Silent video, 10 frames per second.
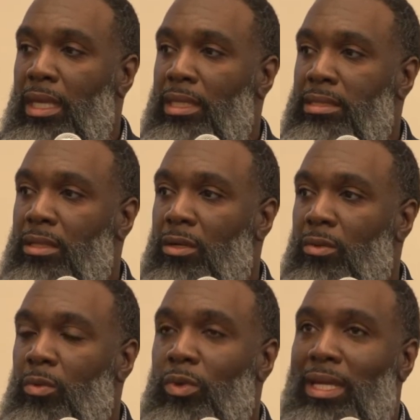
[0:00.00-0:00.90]
And
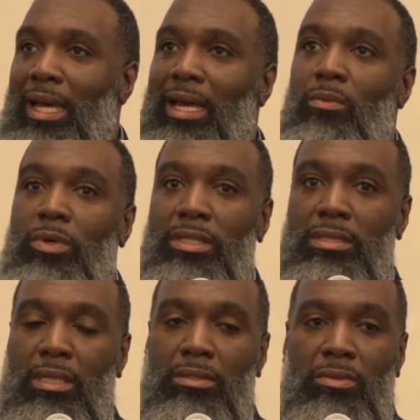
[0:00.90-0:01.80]
so what I want to
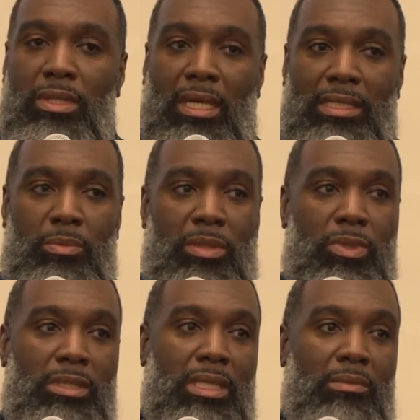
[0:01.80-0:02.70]
tell you that has been
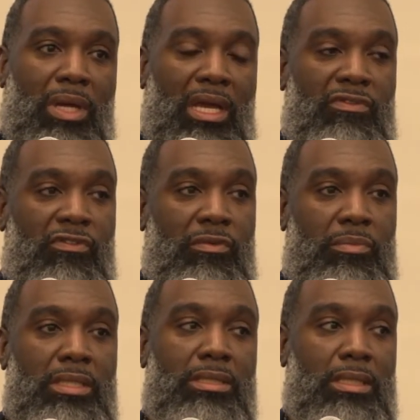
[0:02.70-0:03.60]
really impactful for
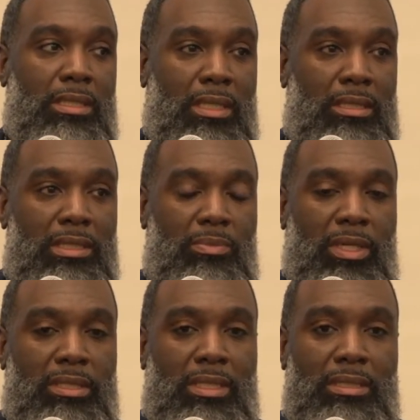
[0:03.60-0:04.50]
me sitting in this
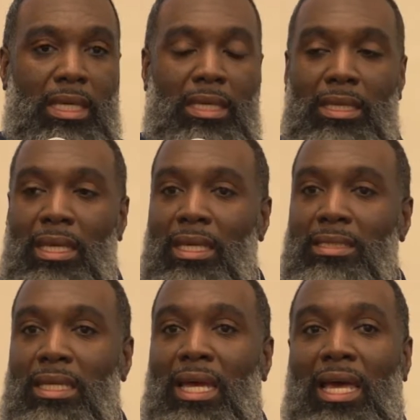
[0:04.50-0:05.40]
space today
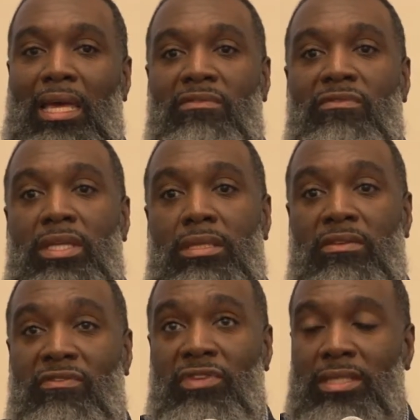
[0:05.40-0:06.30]
is that I have
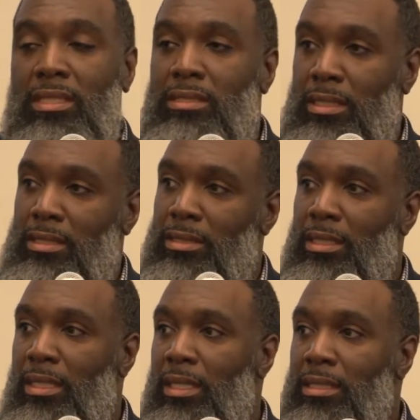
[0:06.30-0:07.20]
visited
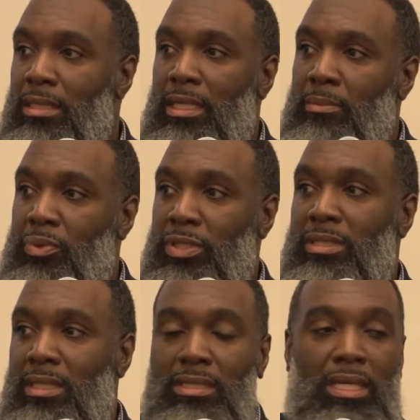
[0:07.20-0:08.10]
the
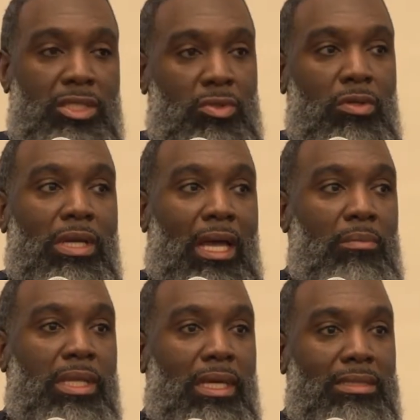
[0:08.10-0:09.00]
prison industrial
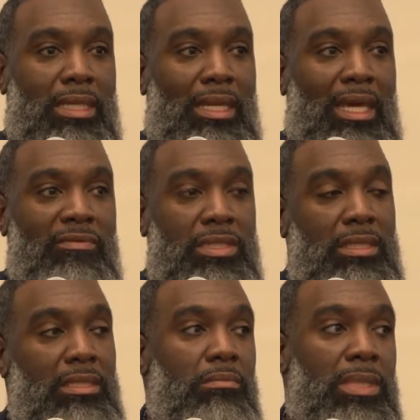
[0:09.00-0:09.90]
complex, and I have
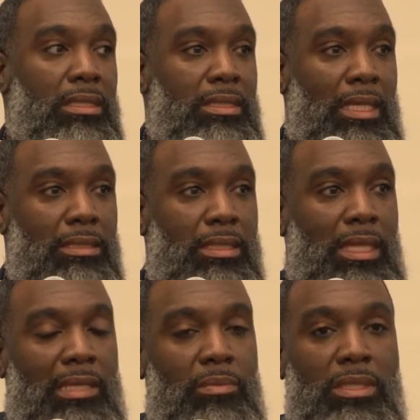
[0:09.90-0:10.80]
seen men that look
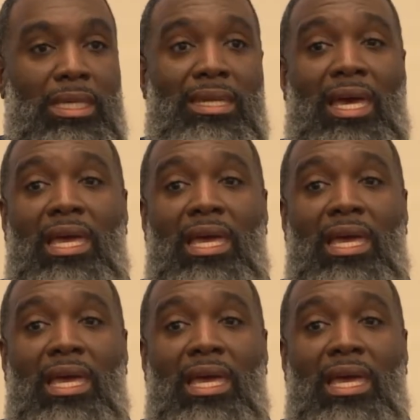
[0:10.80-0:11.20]
like me, and I